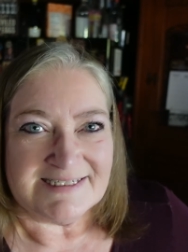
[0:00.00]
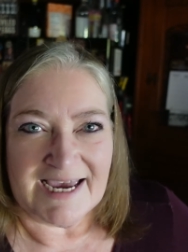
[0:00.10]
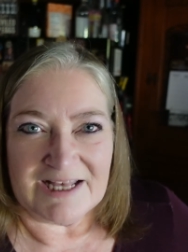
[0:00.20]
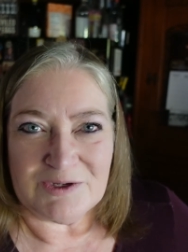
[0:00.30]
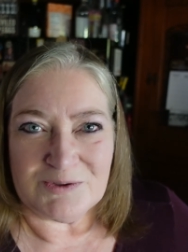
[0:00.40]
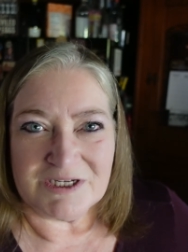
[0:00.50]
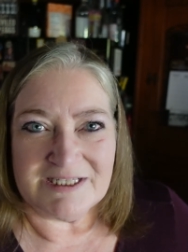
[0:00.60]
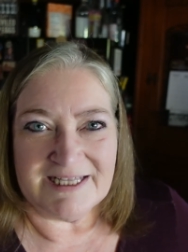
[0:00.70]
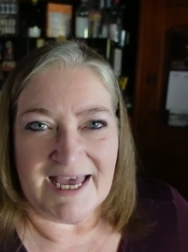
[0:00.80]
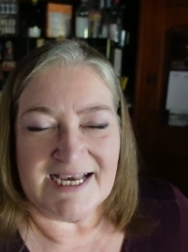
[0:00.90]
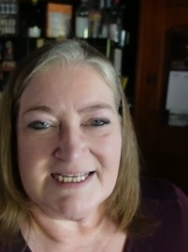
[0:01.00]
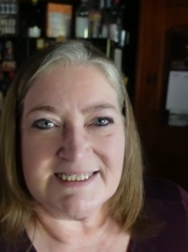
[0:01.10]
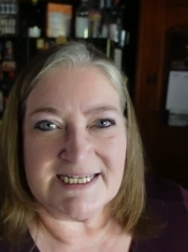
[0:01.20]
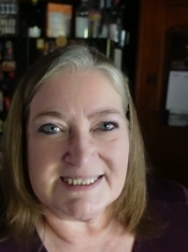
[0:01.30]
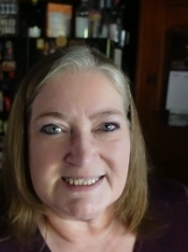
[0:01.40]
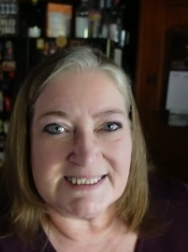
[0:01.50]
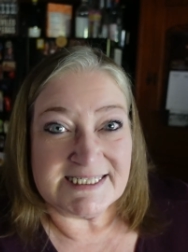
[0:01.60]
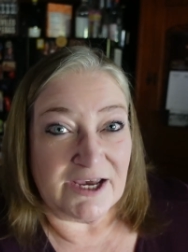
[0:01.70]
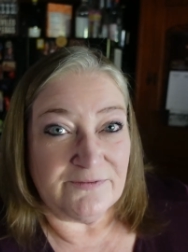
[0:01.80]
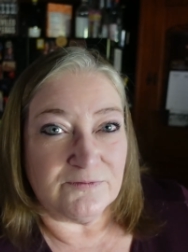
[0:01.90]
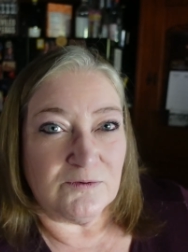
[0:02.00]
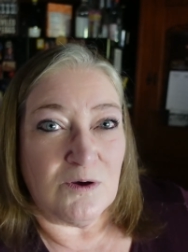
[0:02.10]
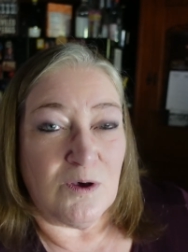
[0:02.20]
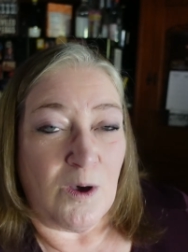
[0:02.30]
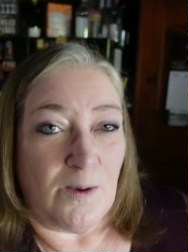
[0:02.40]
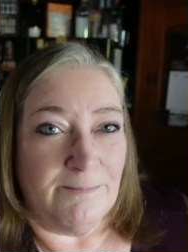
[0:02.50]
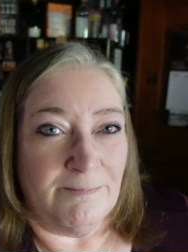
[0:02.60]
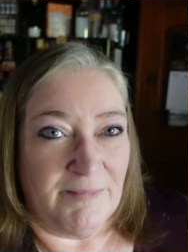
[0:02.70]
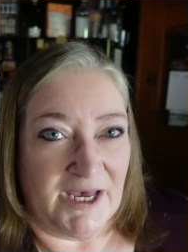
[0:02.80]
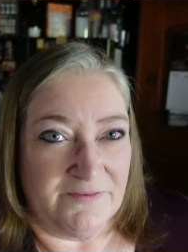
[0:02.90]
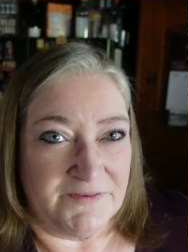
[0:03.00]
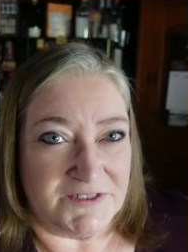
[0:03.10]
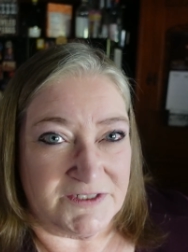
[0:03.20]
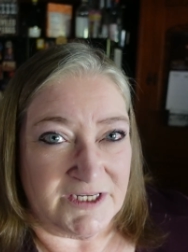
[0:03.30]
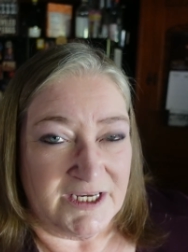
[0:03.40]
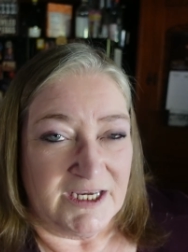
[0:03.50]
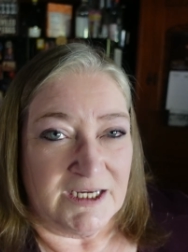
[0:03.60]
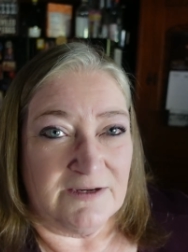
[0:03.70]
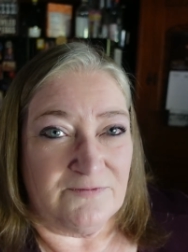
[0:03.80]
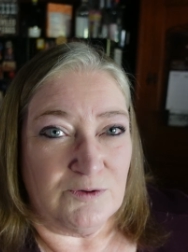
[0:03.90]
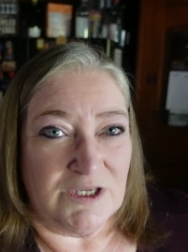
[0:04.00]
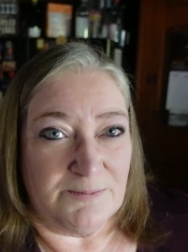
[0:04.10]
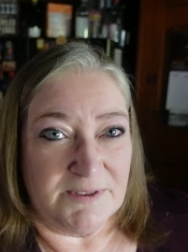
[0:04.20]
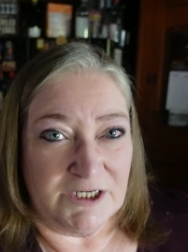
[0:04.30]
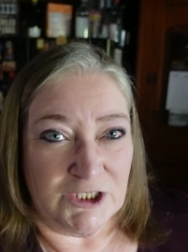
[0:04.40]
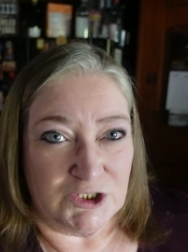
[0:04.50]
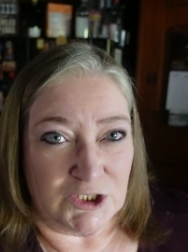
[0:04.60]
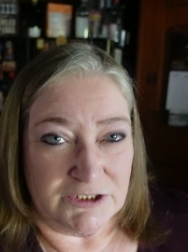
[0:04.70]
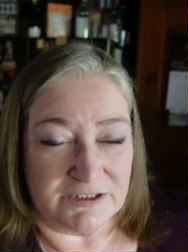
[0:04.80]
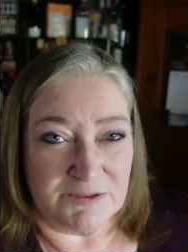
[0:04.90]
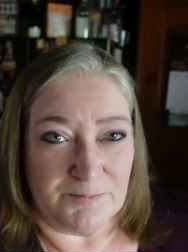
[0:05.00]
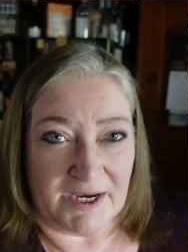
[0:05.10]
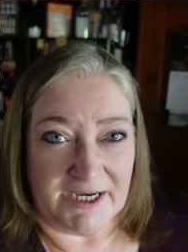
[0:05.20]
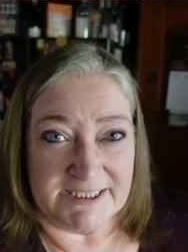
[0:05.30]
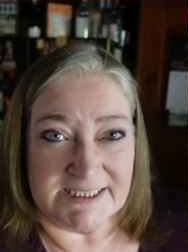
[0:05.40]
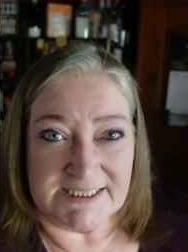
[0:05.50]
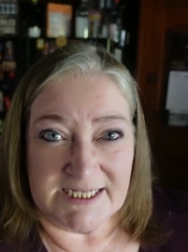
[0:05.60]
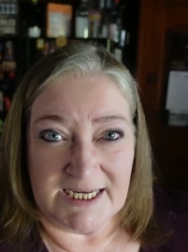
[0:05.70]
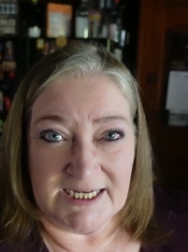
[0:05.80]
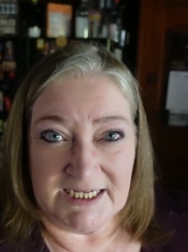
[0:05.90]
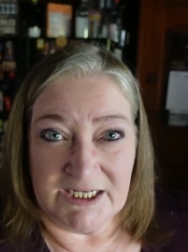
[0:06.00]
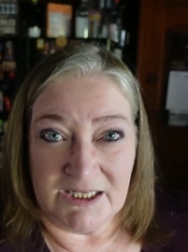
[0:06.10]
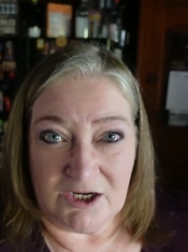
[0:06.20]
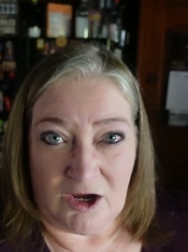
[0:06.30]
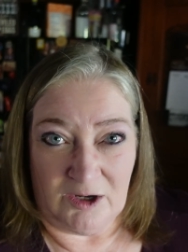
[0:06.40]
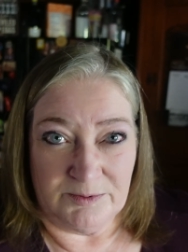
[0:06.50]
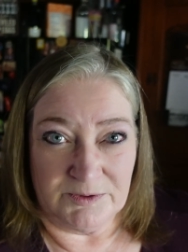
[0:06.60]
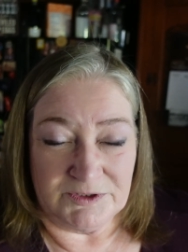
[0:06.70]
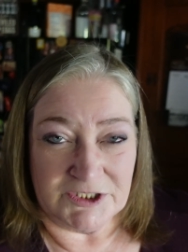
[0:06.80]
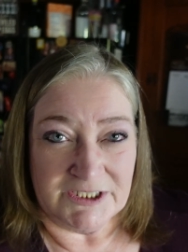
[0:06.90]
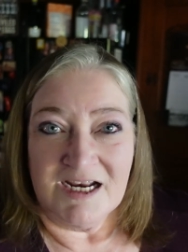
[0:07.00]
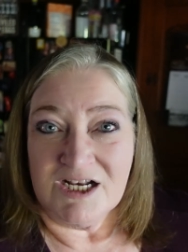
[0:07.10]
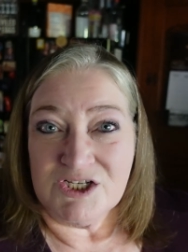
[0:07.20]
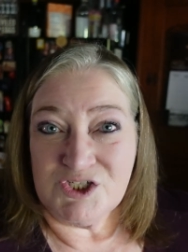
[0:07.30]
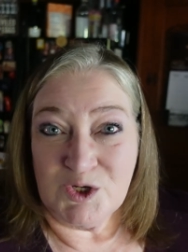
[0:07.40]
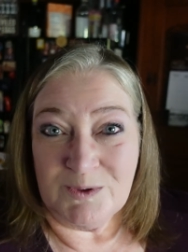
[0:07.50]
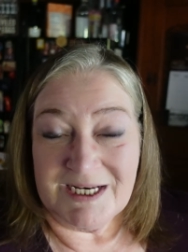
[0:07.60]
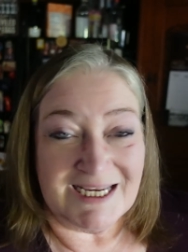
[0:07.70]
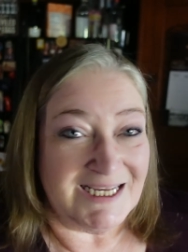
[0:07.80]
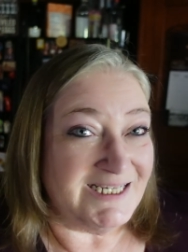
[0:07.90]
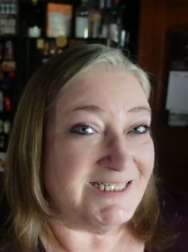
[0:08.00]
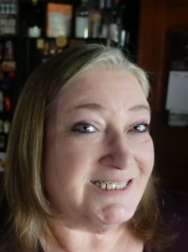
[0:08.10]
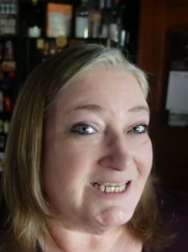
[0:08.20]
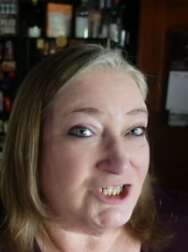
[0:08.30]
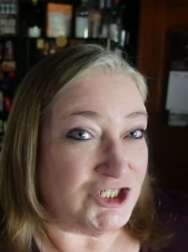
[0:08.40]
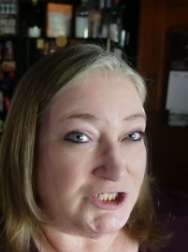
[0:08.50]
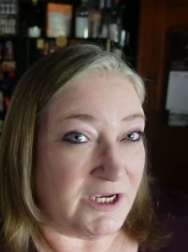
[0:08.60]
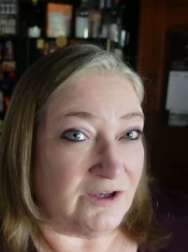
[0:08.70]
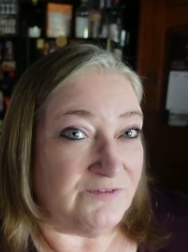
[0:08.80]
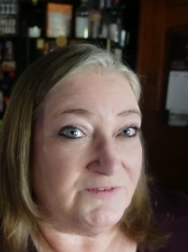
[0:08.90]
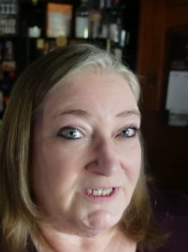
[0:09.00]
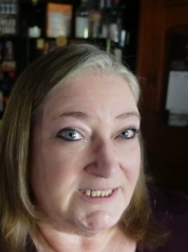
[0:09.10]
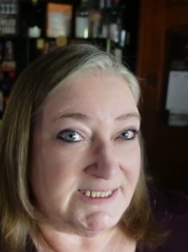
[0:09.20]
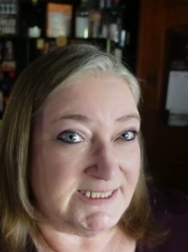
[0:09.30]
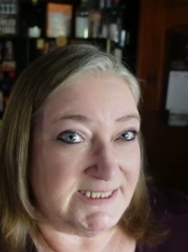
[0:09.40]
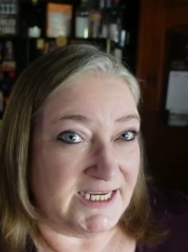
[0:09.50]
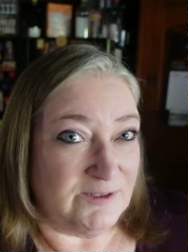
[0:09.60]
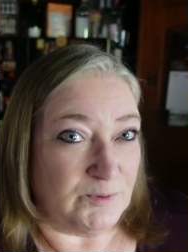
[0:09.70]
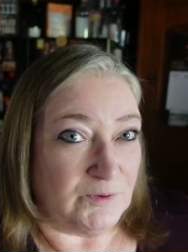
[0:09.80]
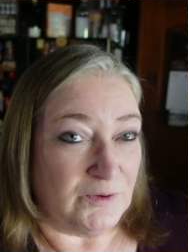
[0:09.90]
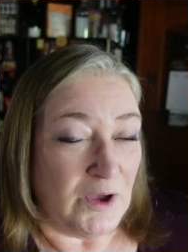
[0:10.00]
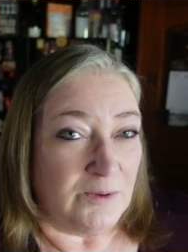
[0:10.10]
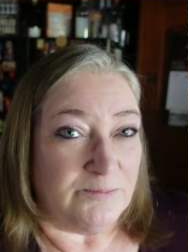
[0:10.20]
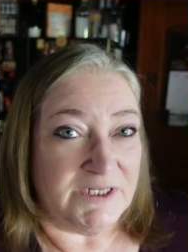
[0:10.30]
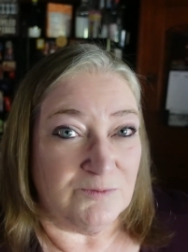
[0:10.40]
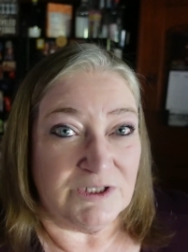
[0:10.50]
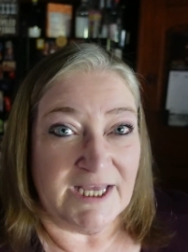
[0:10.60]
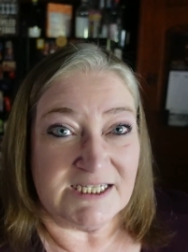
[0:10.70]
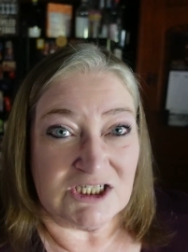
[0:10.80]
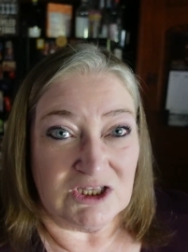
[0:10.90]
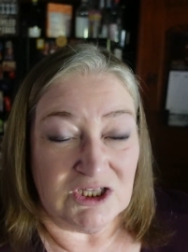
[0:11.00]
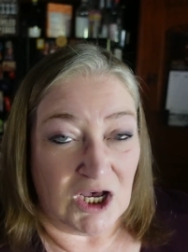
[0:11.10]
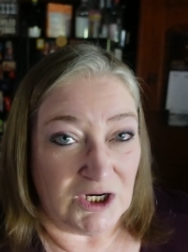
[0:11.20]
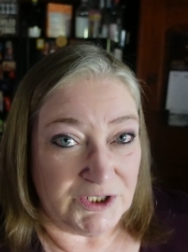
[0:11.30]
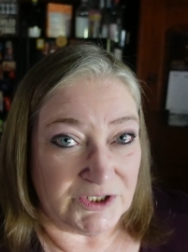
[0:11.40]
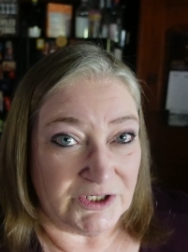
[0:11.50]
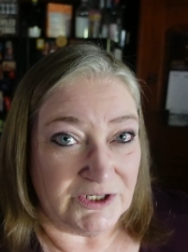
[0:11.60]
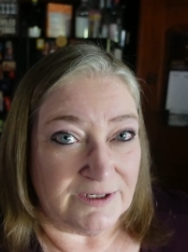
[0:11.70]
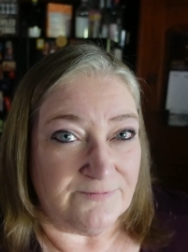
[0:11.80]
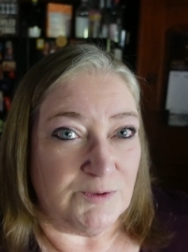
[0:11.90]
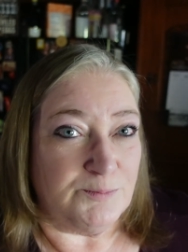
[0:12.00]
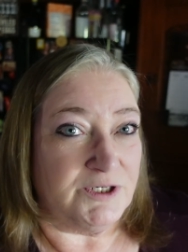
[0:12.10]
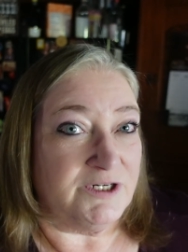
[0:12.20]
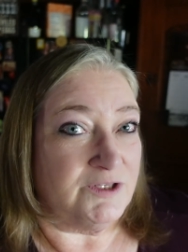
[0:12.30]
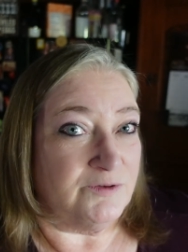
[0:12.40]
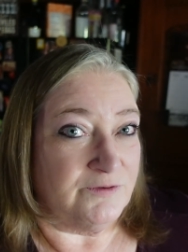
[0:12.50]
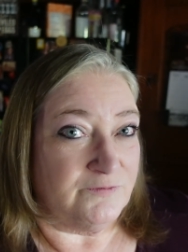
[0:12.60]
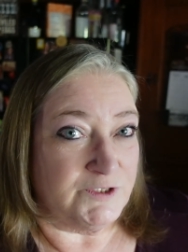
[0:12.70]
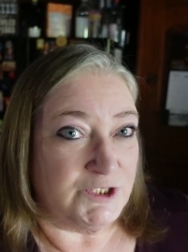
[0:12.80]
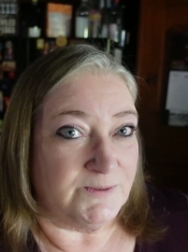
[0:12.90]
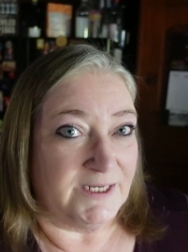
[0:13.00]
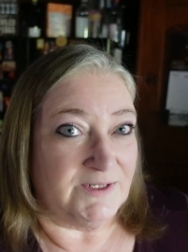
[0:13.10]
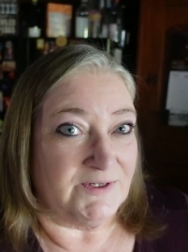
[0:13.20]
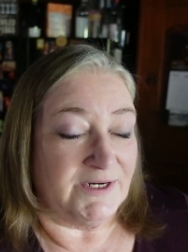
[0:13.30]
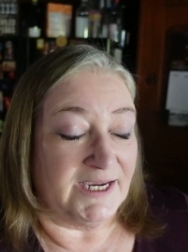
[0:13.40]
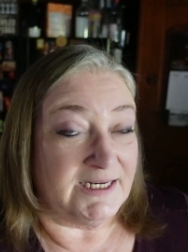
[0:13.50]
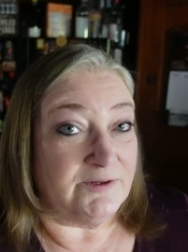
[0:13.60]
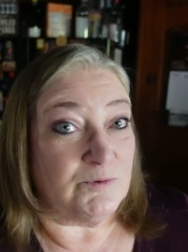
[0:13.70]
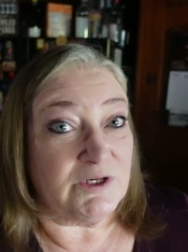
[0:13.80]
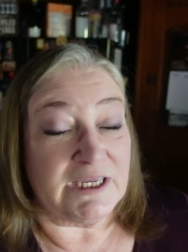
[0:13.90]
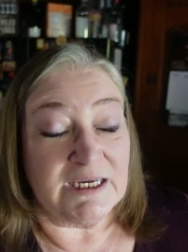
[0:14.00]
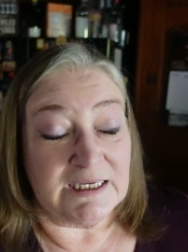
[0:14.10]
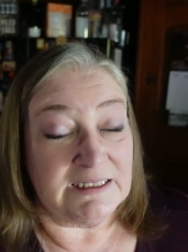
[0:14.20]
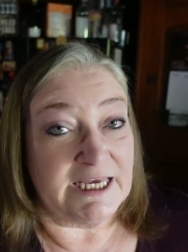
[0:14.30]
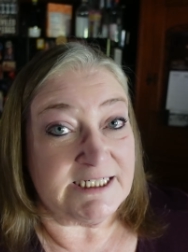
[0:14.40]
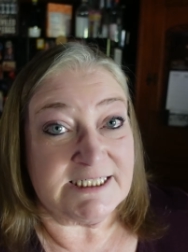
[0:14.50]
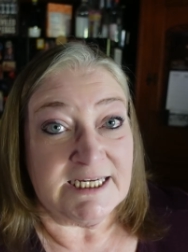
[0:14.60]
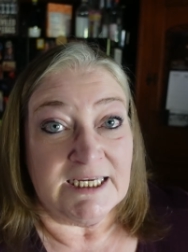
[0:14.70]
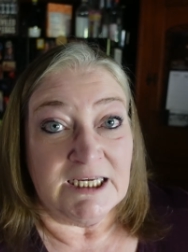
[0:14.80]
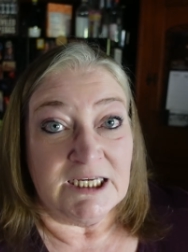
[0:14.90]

Tallow can last several months if you keep it in a dark spot, say in the cupboard. So it is shelf stable, but it will last longer if you put it in the refrigerator and it, it can last